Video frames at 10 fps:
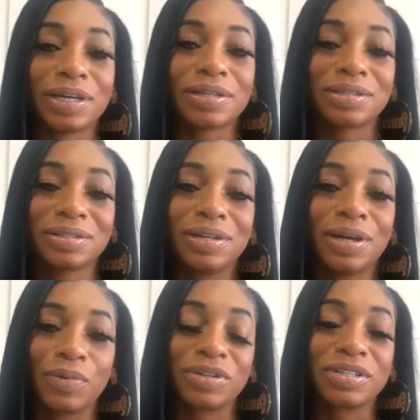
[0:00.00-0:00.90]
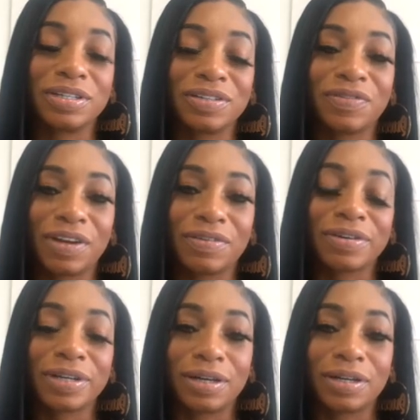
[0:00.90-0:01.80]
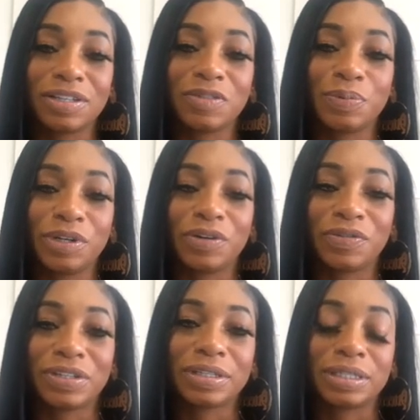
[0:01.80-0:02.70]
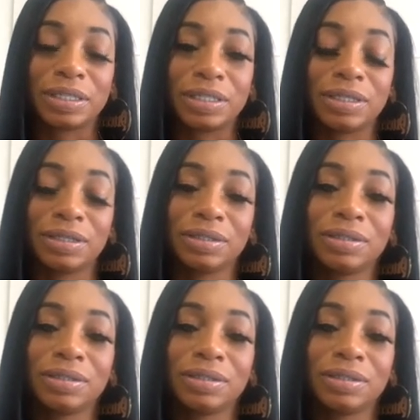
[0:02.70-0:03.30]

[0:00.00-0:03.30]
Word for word: yeah. that's that works in his favor. Yeah, he's putting off his city.